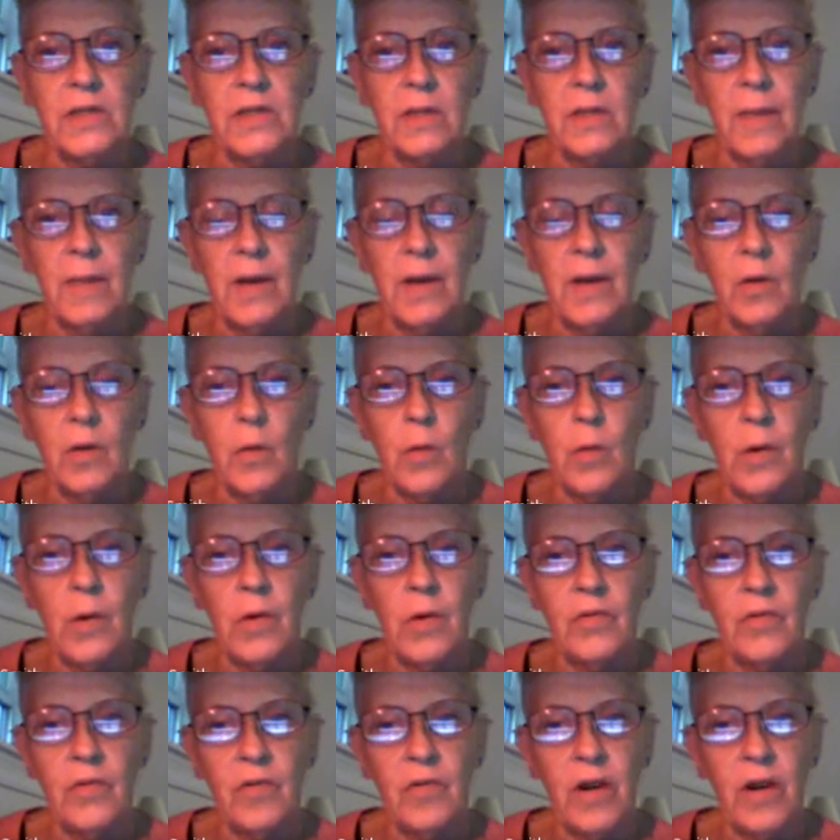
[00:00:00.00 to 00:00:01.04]
about queer
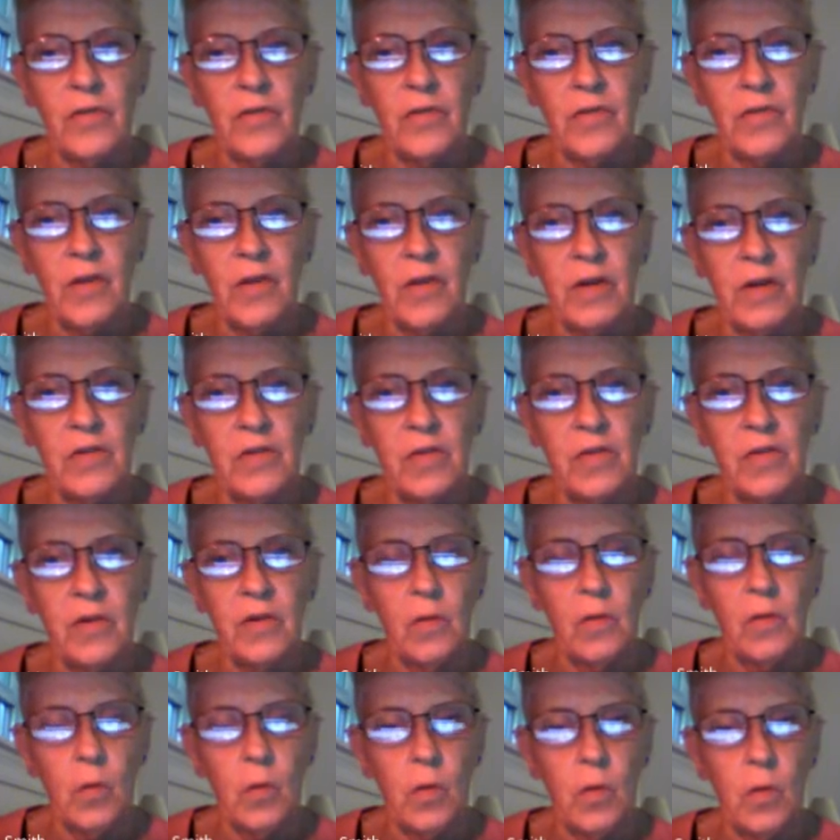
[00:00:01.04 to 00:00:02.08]
and trans studies
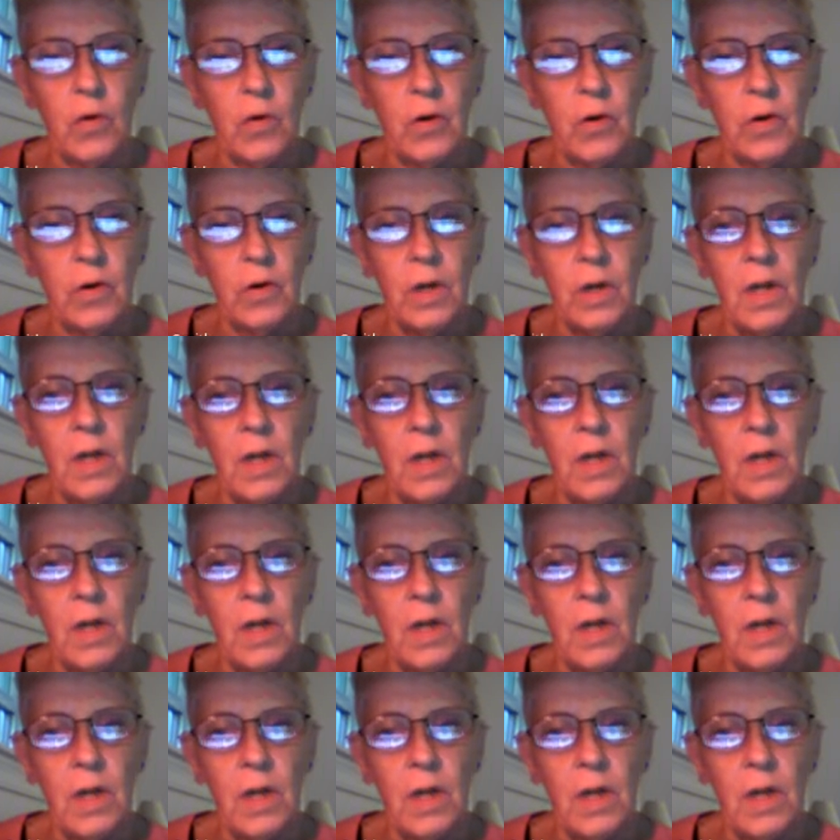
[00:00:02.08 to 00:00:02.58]
in order.